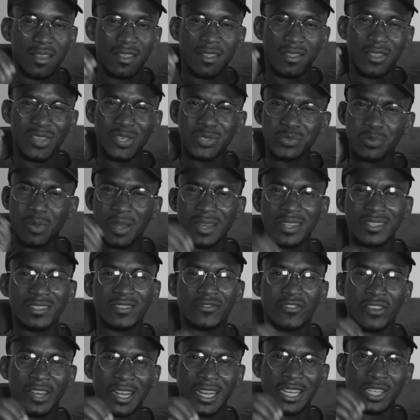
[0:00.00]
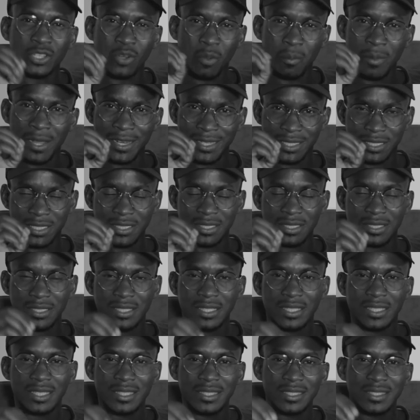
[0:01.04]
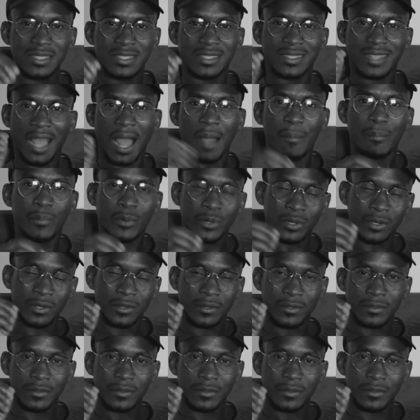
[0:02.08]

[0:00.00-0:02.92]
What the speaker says: This one is very dormant, stubborn.